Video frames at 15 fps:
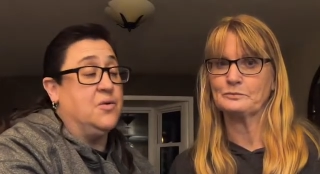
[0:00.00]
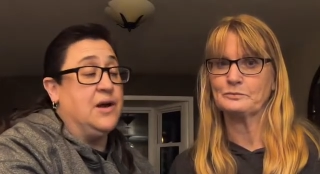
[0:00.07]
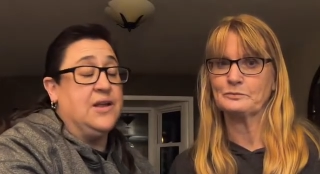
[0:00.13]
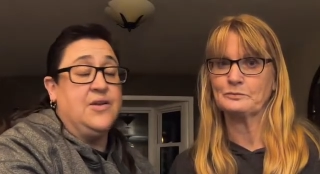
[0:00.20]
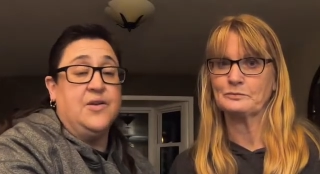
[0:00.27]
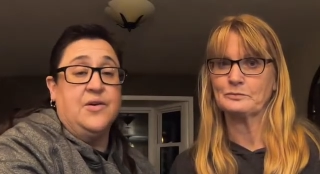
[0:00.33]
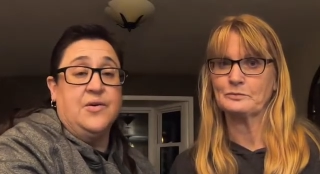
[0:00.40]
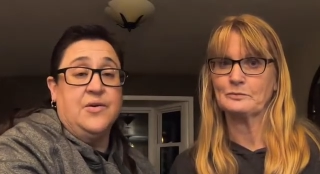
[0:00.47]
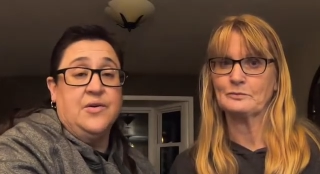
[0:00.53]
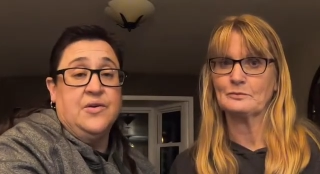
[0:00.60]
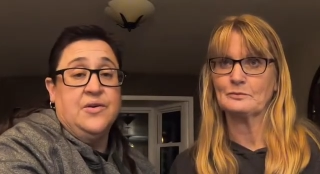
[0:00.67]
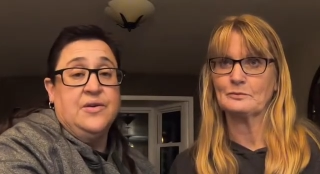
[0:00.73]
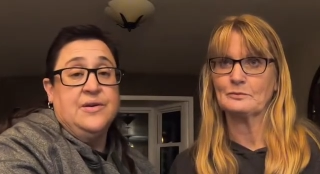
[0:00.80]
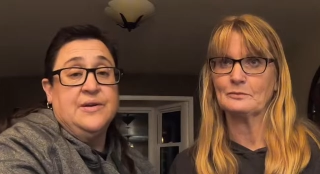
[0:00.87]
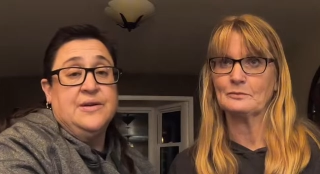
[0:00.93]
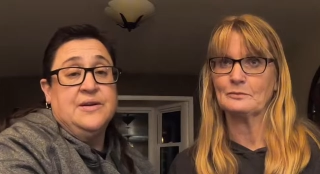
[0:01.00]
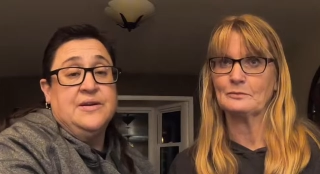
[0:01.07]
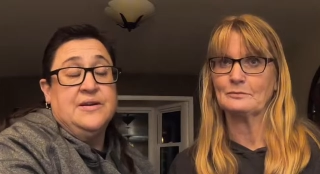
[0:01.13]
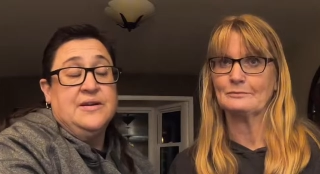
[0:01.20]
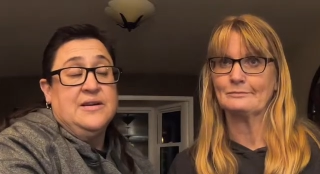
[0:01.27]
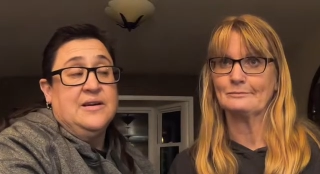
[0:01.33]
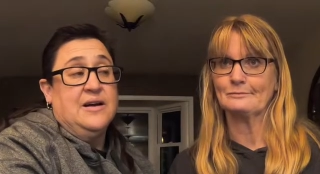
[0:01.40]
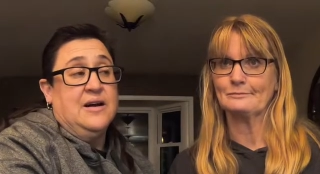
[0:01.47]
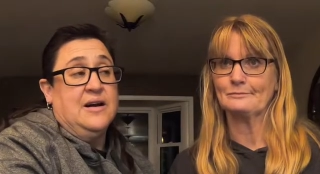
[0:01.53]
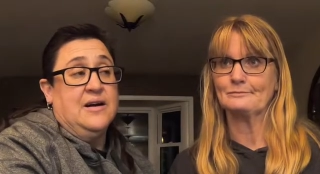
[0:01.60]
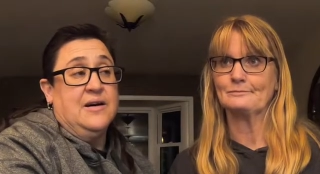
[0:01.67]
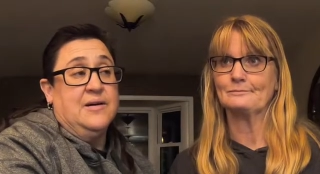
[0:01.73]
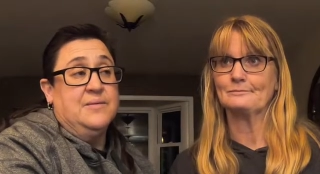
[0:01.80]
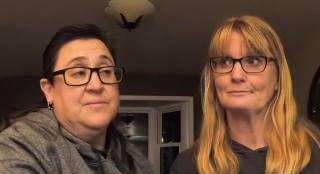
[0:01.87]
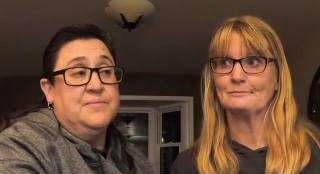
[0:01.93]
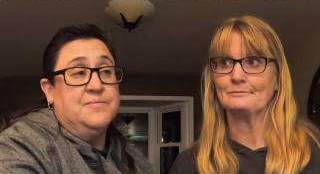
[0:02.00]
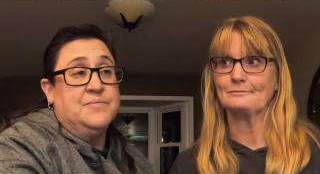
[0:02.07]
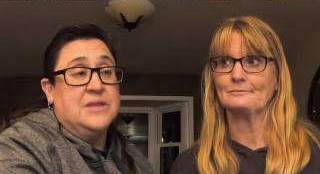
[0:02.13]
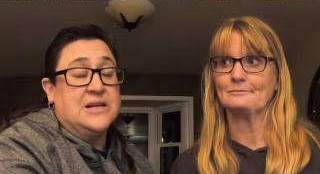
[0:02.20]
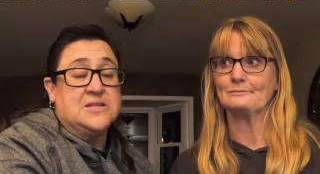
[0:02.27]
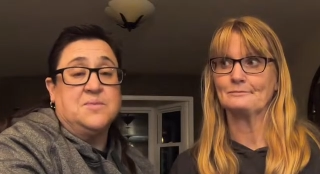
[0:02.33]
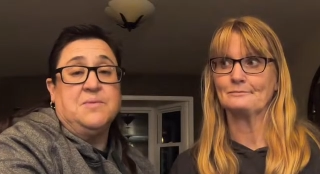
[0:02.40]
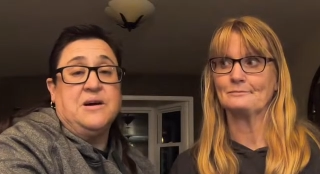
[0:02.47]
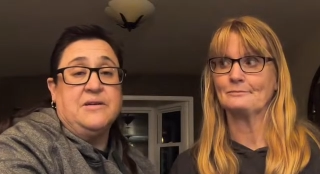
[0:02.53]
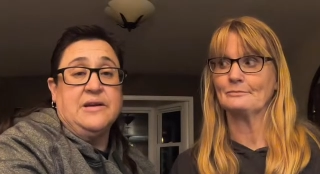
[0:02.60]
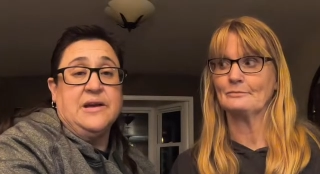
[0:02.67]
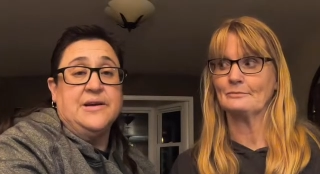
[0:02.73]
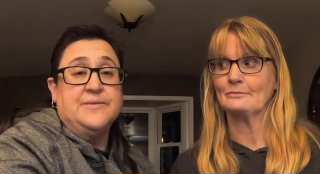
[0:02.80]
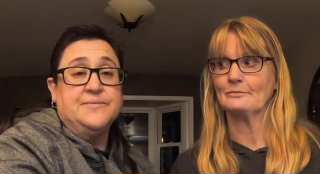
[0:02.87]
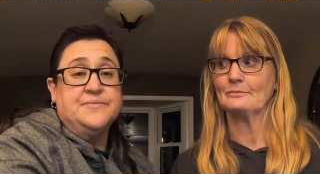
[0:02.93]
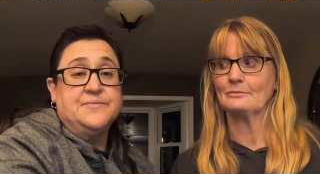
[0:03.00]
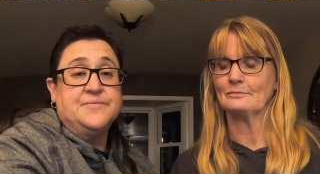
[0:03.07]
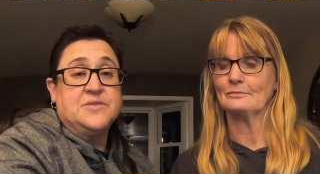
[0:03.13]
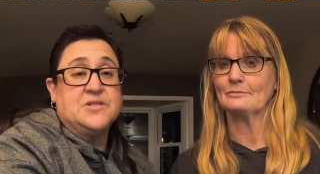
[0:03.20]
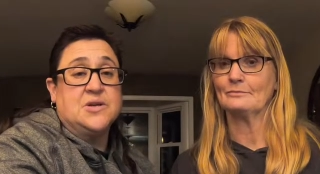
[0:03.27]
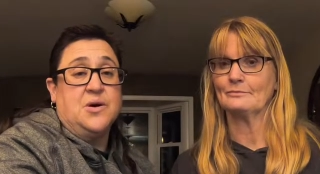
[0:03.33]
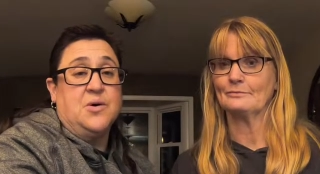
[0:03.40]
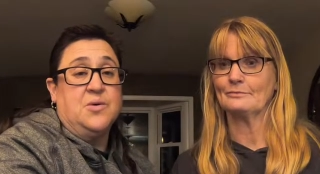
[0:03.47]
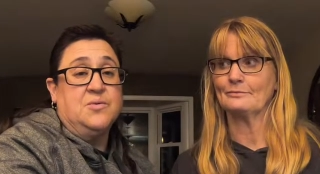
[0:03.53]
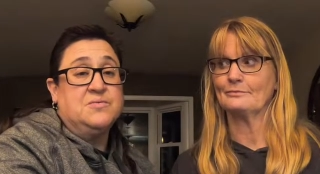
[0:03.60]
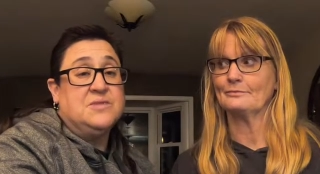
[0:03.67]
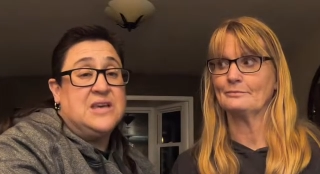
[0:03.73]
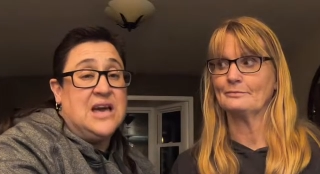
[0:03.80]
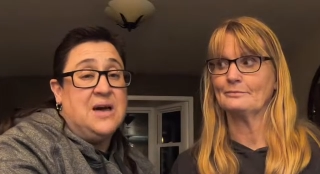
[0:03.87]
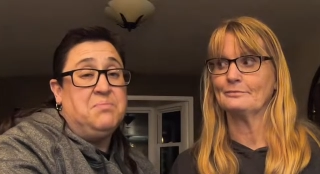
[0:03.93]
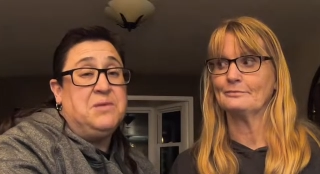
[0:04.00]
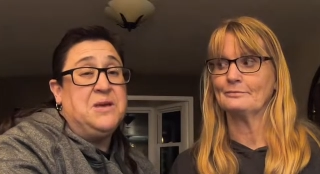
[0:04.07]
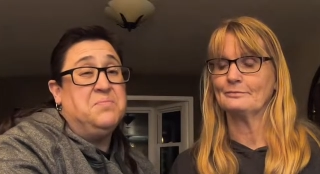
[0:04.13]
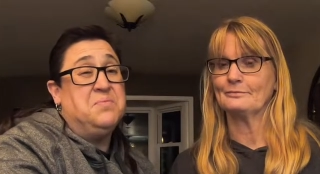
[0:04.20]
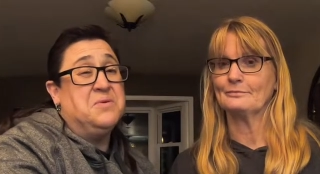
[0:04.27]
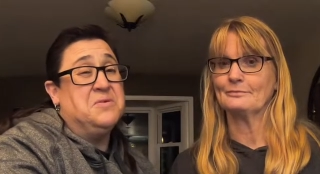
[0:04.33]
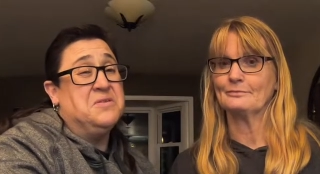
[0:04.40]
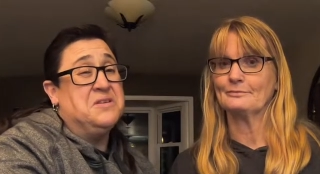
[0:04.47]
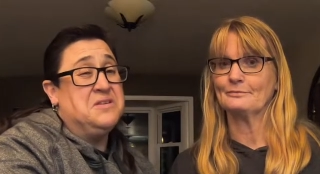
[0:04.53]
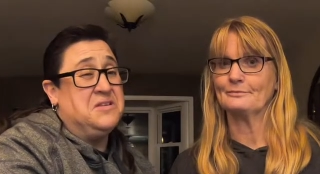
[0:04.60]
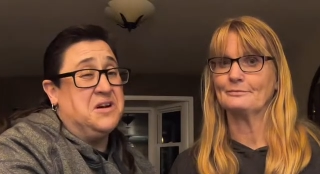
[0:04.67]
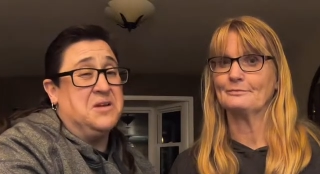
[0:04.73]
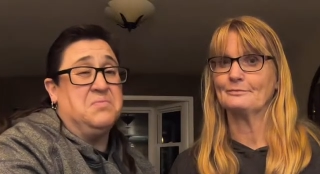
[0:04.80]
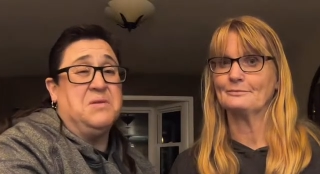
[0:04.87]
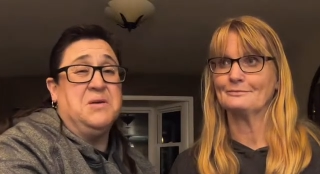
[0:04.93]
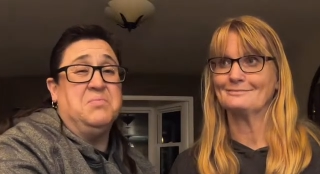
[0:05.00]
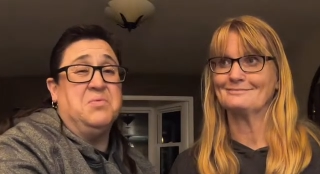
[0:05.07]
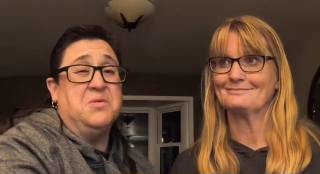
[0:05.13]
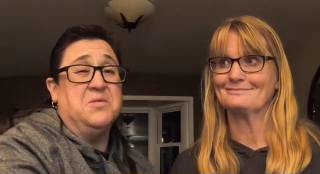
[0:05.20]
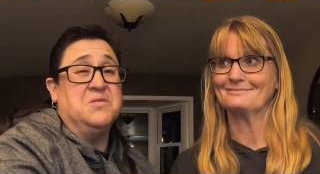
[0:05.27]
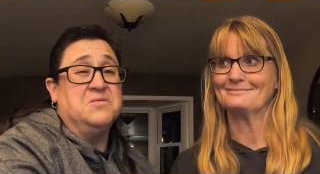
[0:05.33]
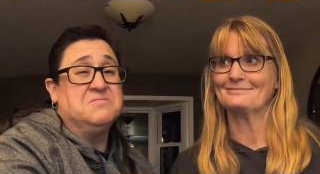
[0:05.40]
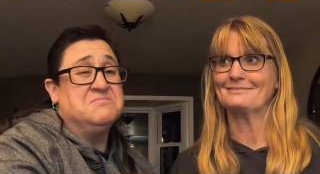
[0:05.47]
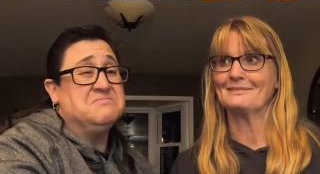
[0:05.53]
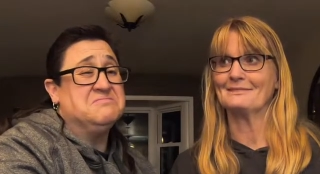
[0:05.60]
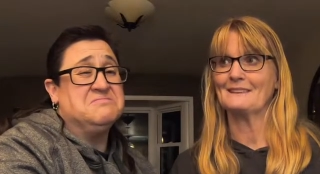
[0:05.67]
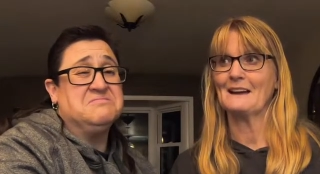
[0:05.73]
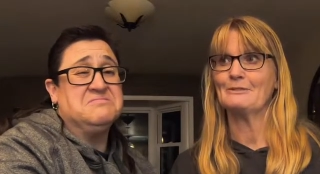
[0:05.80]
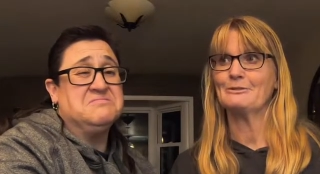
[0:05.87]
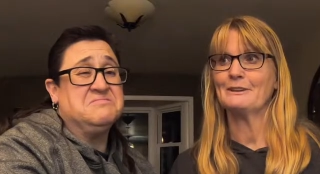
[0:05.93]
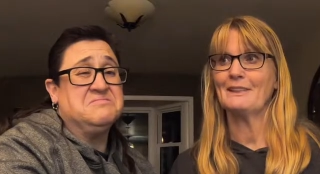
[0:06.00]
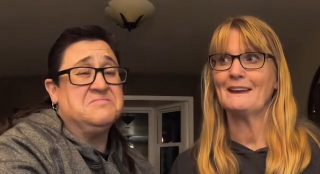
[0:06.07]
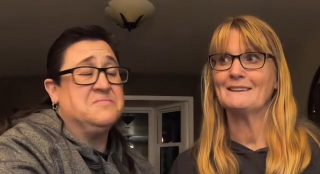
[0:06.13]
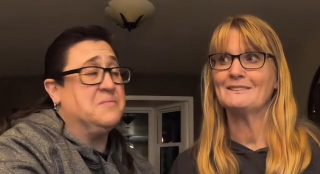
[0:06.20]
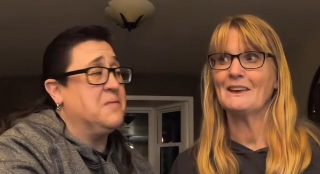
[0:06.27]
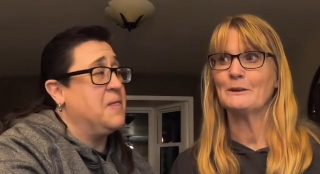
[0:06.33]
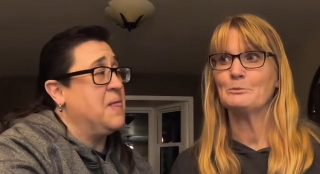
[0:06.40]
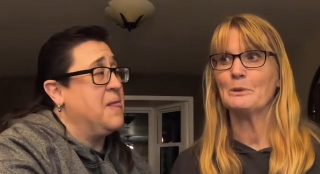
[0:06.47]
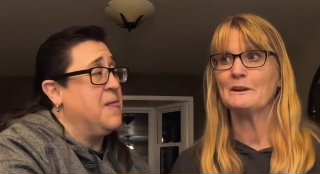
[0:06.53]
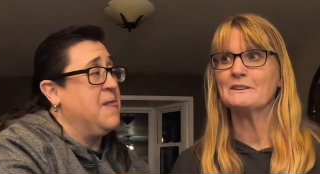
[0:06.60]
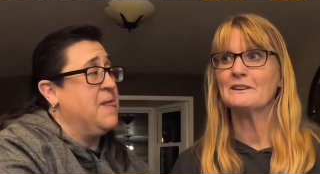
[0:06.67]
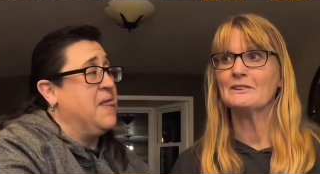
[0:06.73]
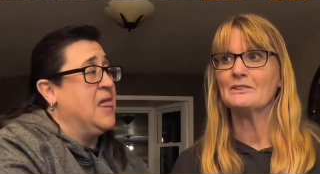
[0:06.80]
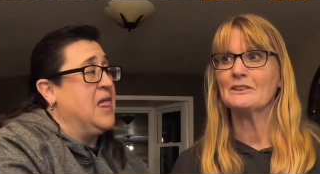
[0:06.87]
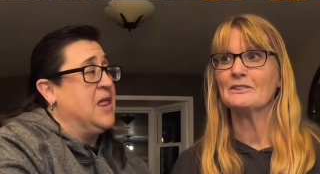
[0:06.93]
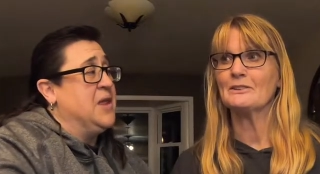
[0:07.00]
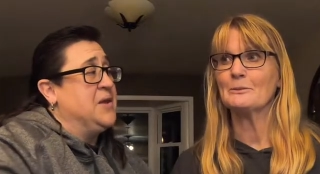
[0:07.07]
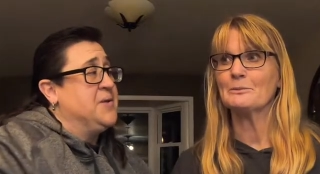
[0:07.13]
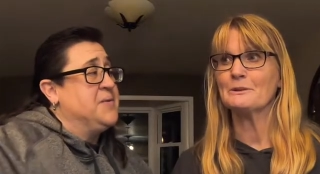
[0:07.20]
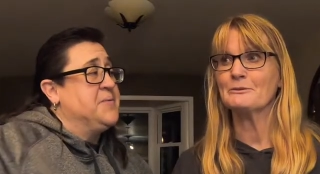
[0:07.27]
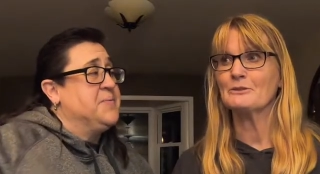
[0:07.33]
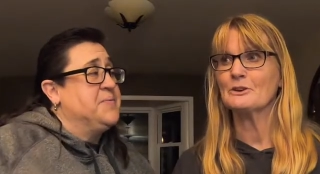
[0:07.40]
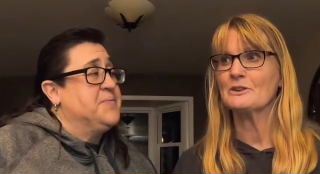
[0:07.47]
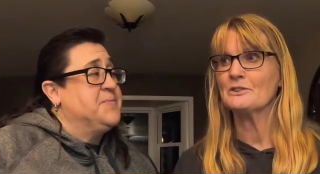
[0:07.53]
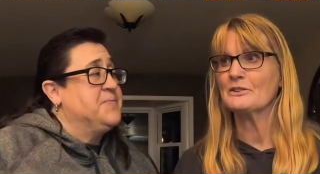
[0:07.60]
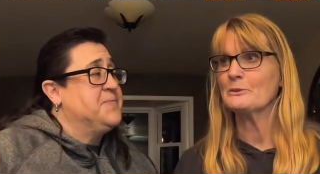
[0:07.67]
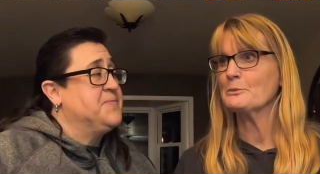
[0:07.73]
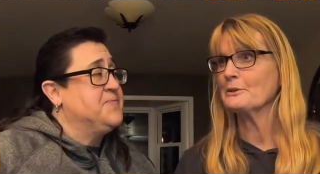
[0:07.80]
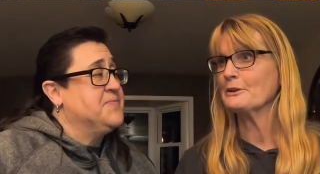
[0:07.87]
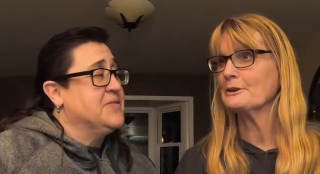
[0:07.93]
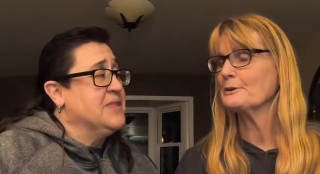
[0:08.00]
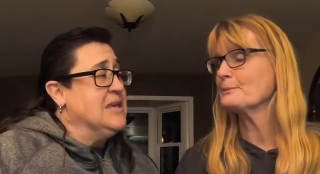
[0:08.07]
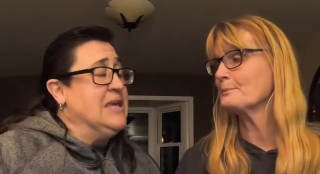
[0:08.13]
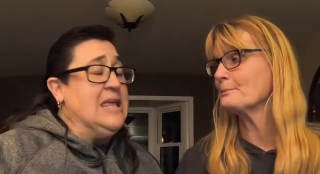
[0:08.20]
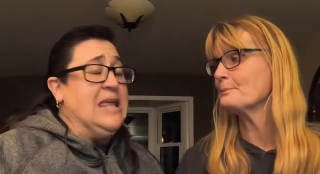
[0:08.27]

Speaker 1: I do. Um, that's about it. So, cat people and dog people.
Speaker 2: I feel like Ted Bundy said something very similar.